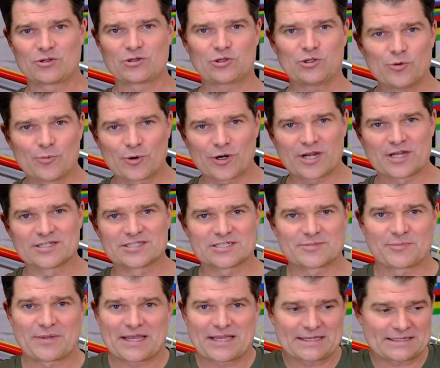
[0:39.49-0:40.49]

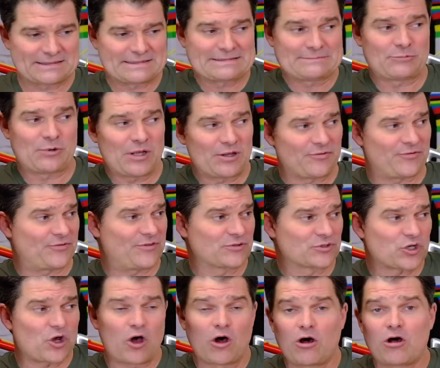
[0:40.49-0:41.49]
Lubricants, I'm like, well,
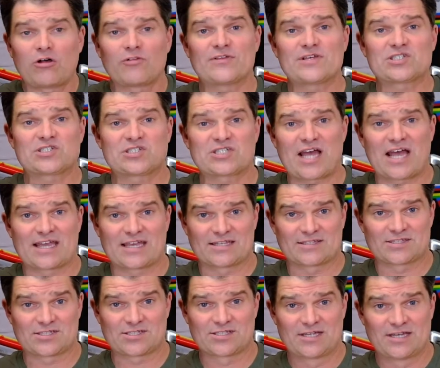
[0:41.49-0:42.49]
there's all this
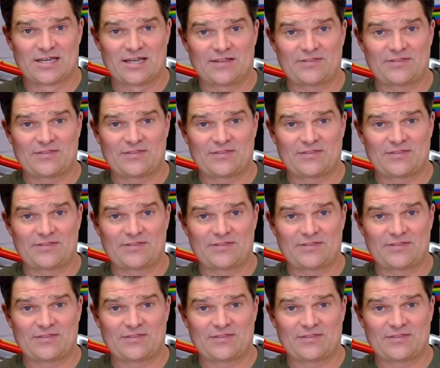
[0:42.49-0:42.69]
science